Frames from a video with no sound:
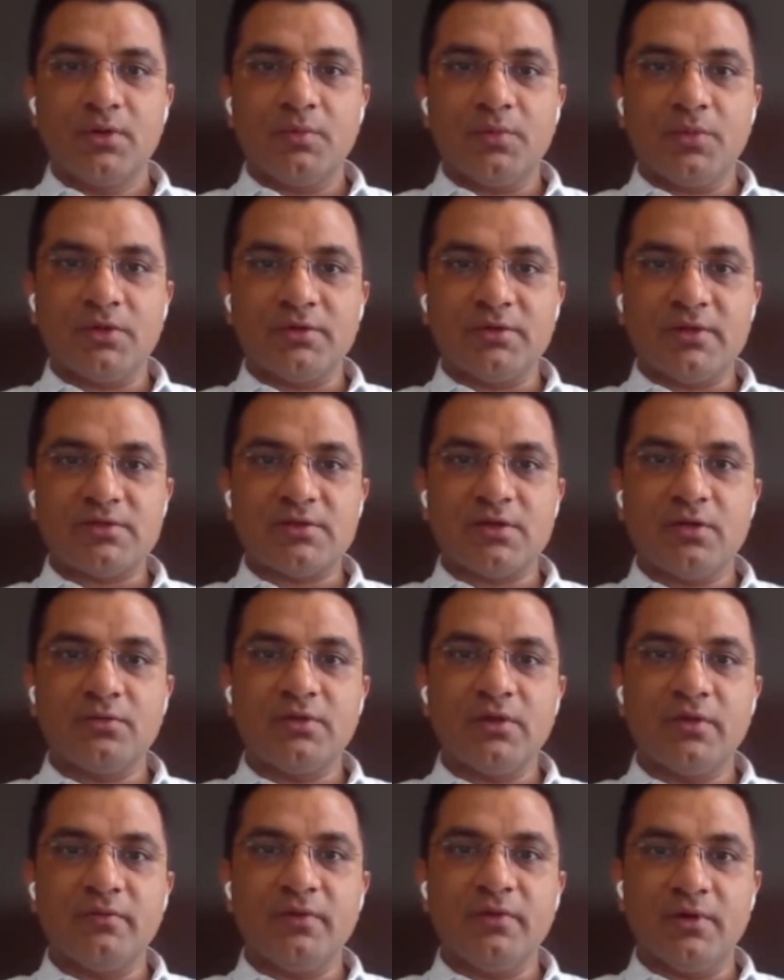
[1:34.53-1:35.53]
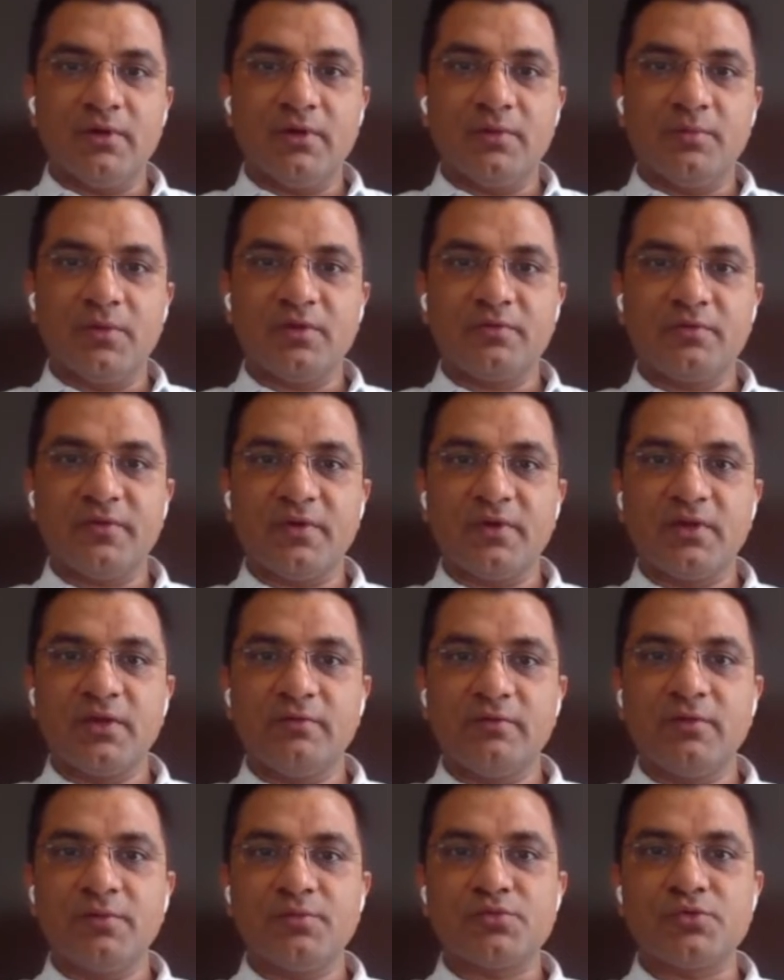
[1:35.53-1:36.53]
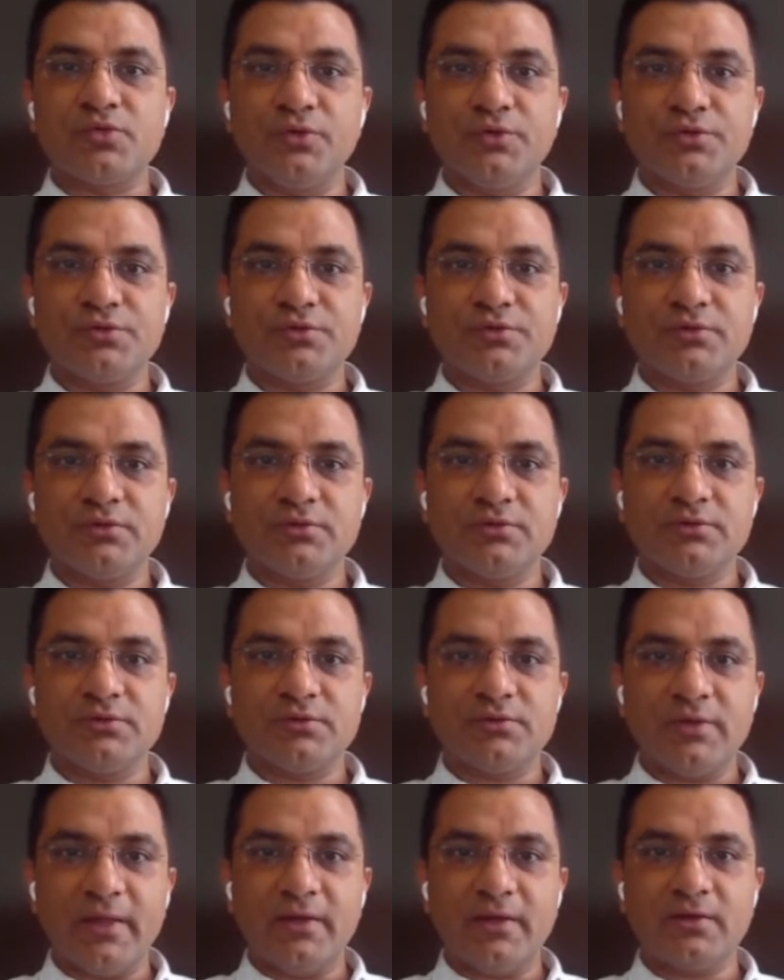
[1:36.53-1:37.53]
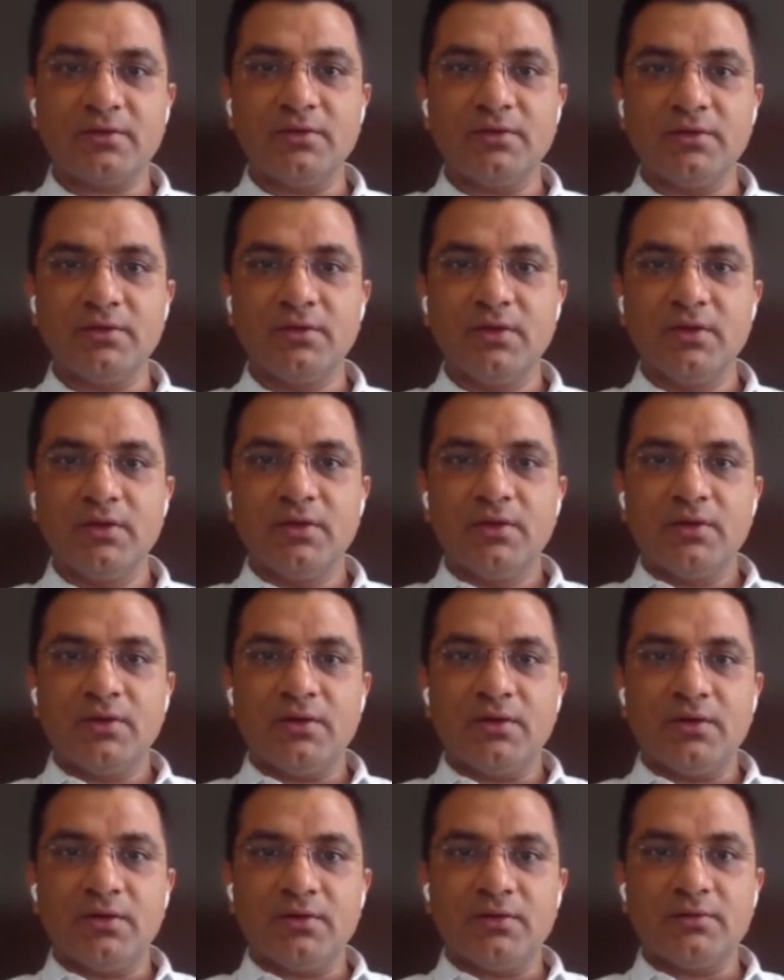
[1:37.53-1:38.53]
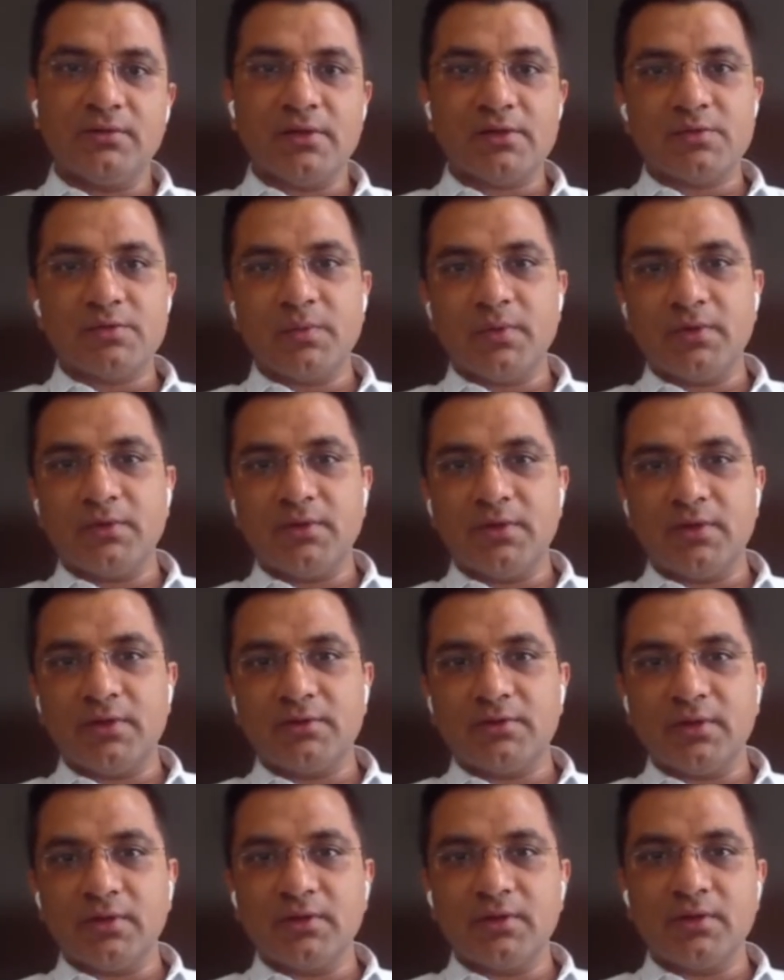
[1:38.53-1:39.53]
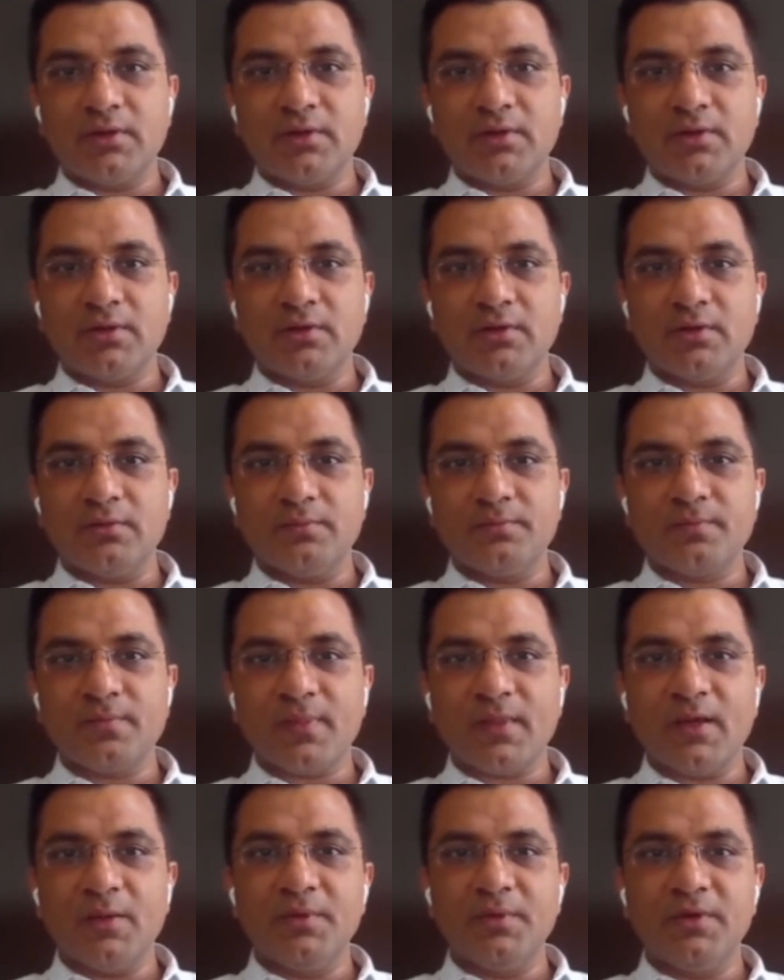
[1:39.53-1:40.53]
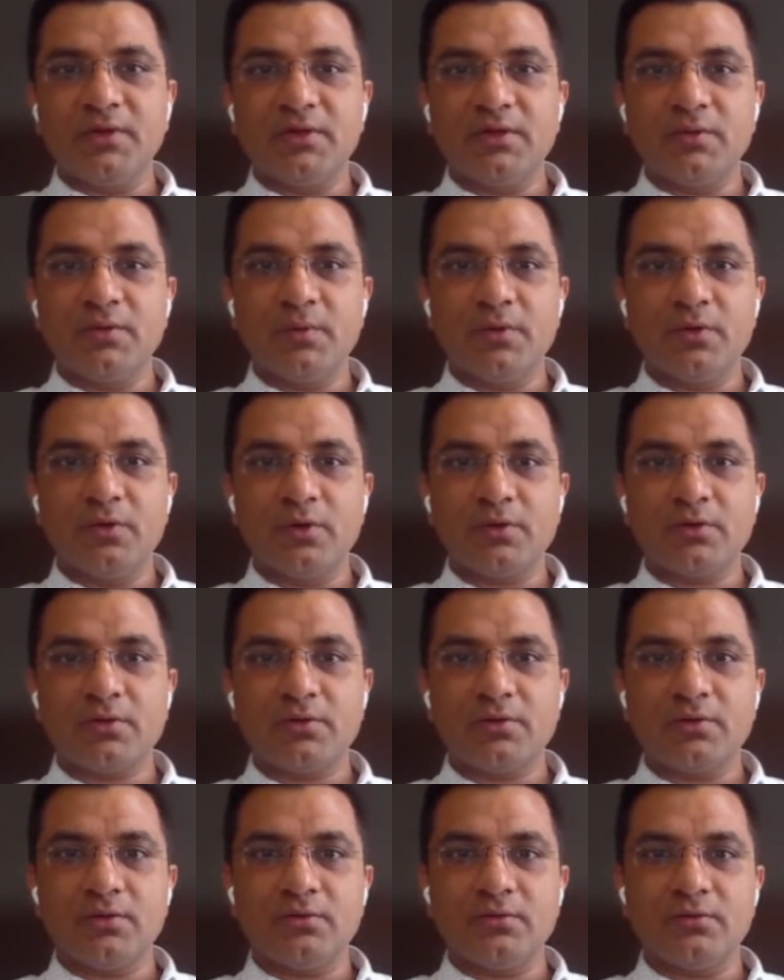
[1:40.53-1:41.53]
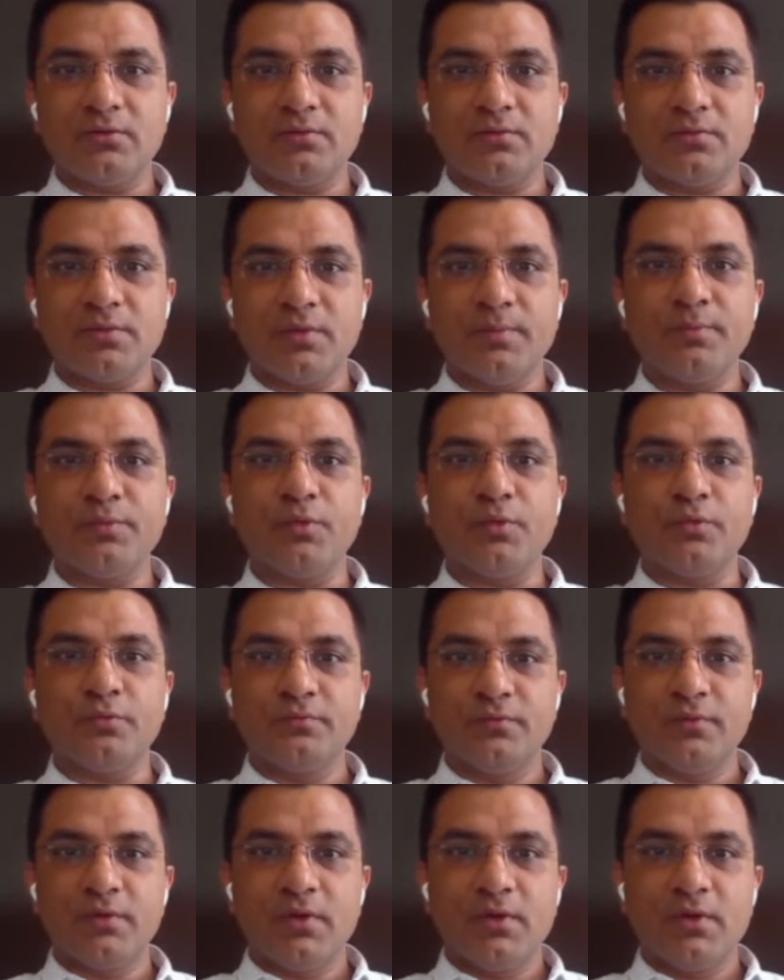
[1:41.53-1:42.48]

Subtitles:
But that's how they will learn. Because if I give them solutions directly, that's when their thinking ability will not improve.